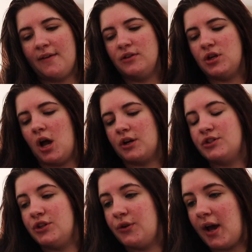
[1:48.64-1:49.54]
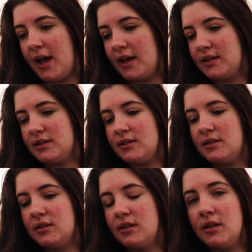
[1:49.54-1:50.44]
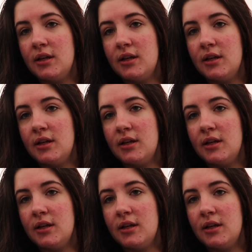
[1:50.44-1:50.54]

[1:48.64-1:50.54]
I haven't talked to you guys